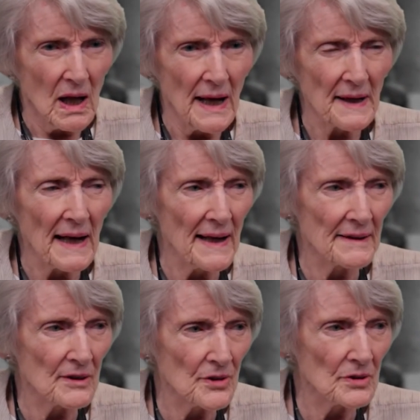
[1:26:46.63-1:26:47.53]
and I had
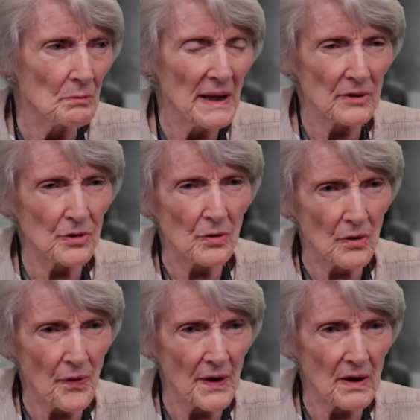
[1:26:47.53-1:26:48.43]
a good
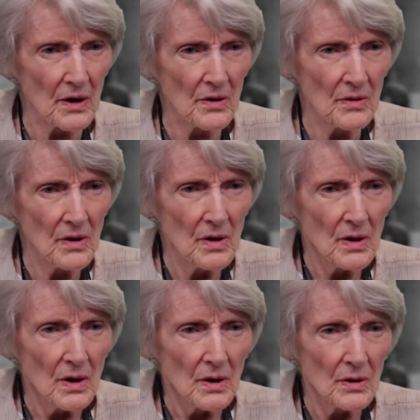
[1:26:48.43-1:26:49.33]
mentor there
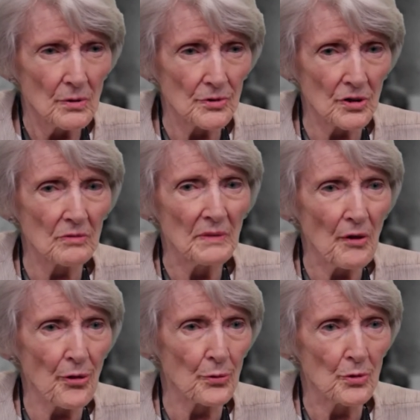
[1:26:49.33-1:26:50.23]
who took me
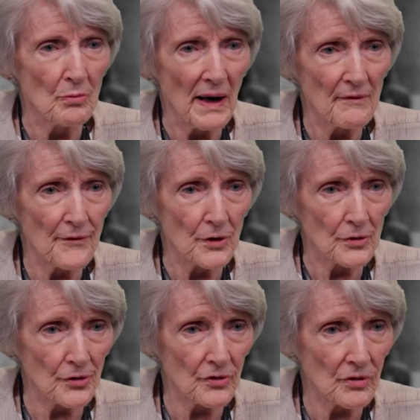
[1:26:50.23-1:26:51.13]
through my
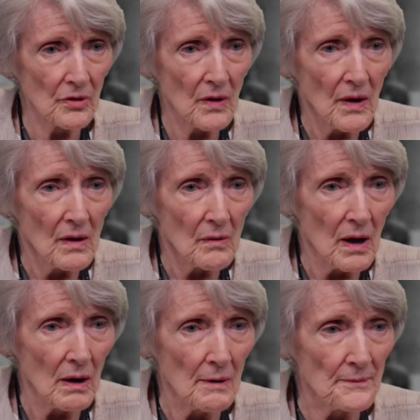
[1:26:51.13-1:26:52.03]
first,
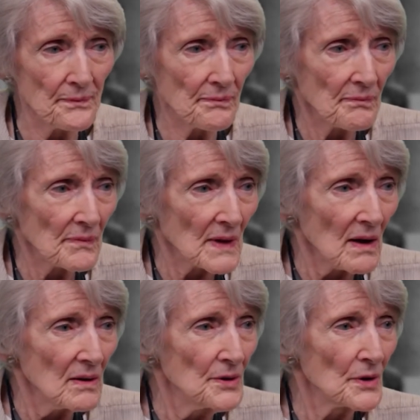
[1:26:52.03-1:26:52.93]
um,
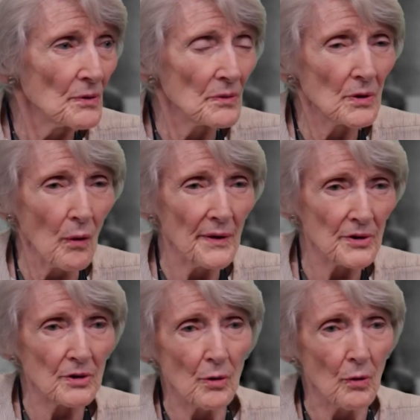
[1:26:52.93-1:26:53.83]
you know, going
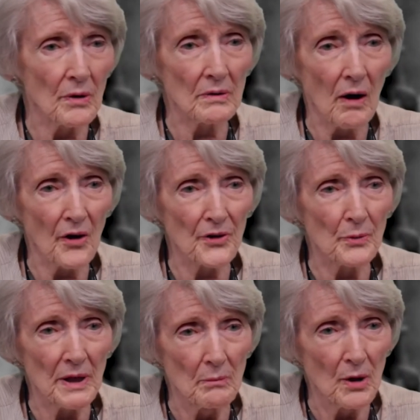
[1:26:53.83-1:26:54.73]
to court,
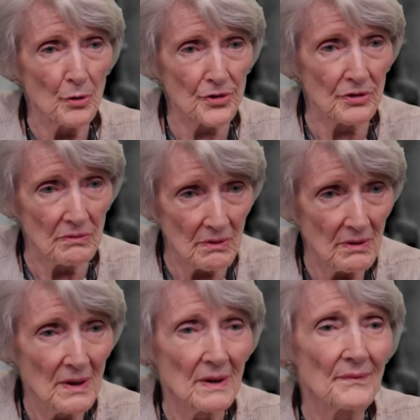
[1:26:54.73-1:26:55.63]
arguing a motion,
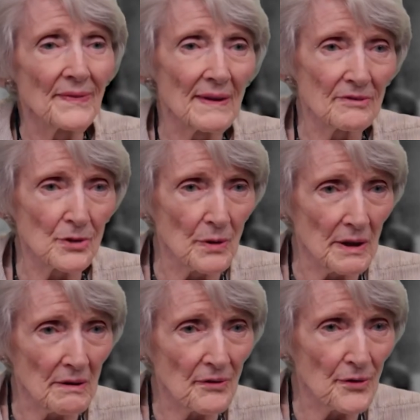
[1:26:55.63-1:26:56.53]

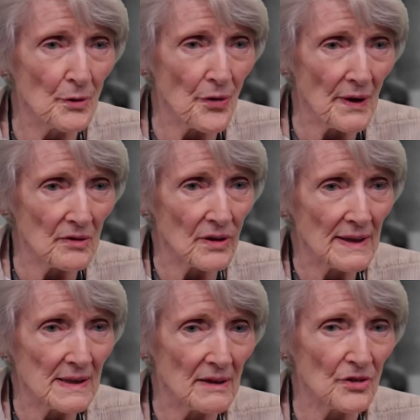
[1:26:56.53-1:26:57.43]
doing a few things
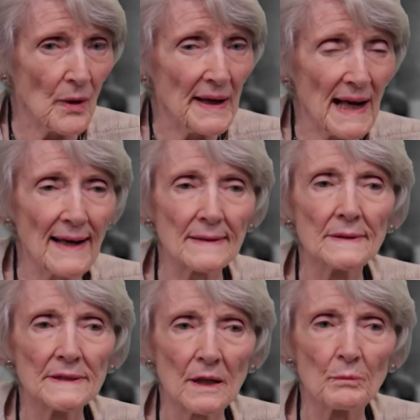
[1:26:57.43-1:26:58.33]
like that. So I'd had a
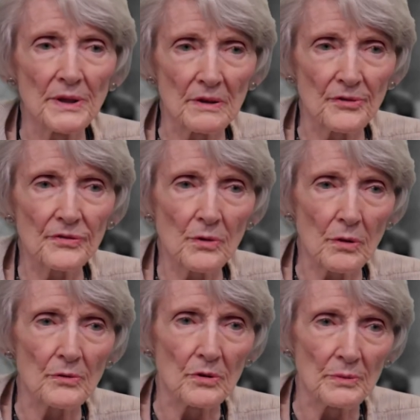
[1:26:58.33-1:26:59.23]
little bit of
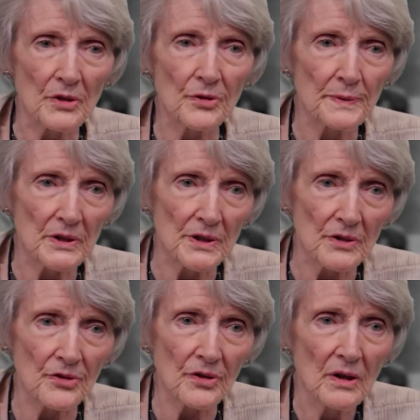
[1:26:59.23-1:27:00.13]
courtroom
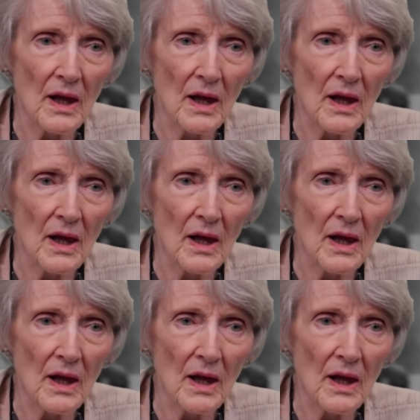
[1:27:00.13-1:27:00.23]
experience